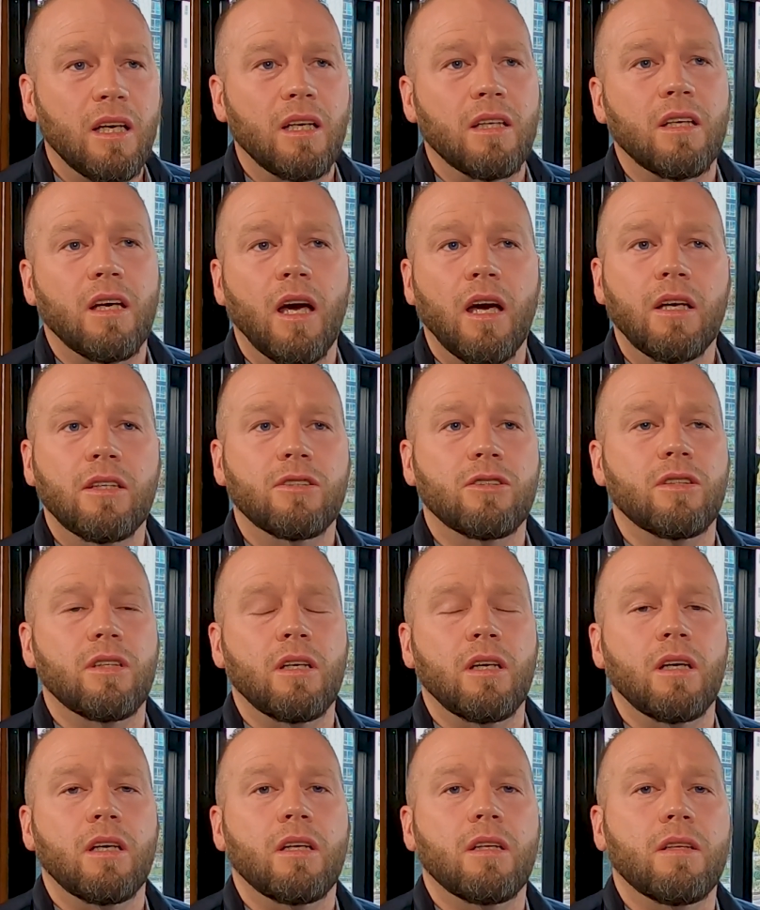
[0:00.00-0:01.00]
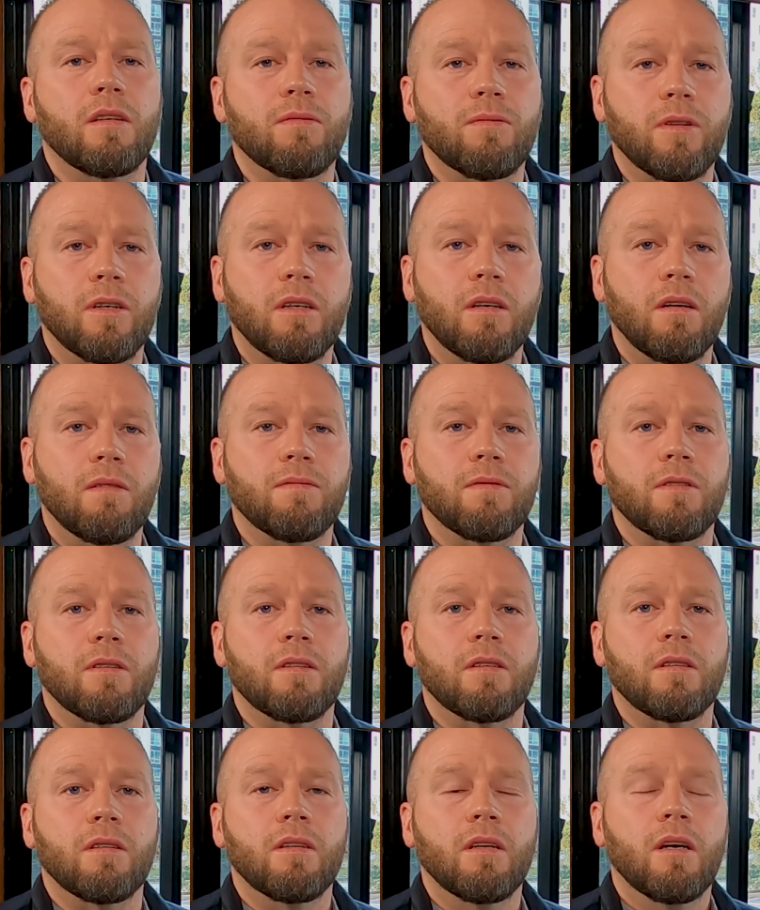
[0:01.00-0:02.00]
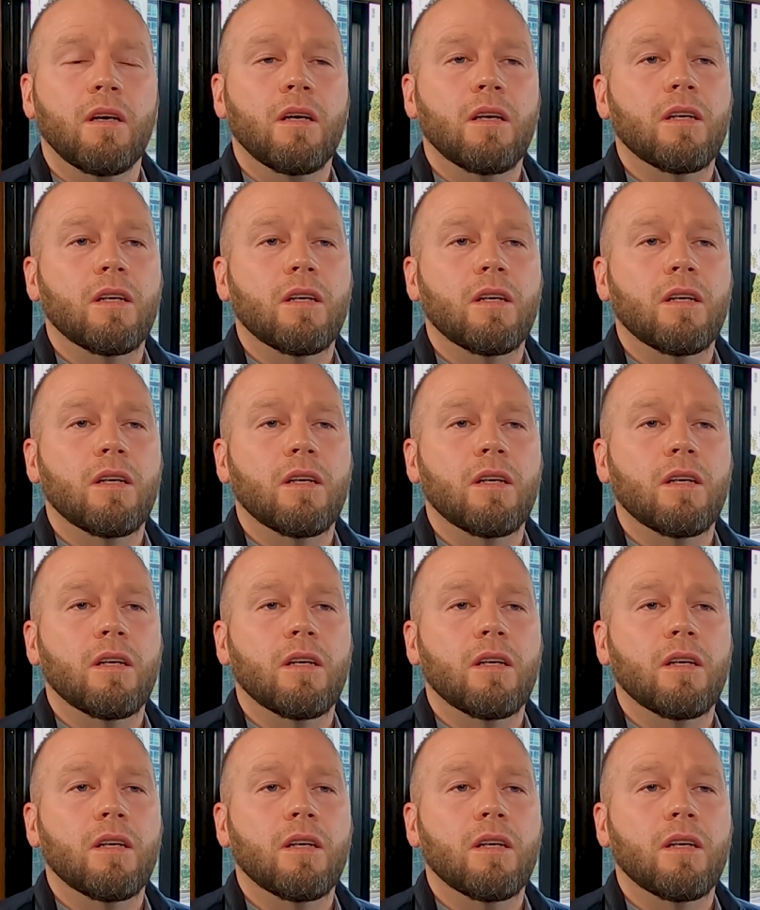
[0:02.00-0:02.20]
engaged in the recovery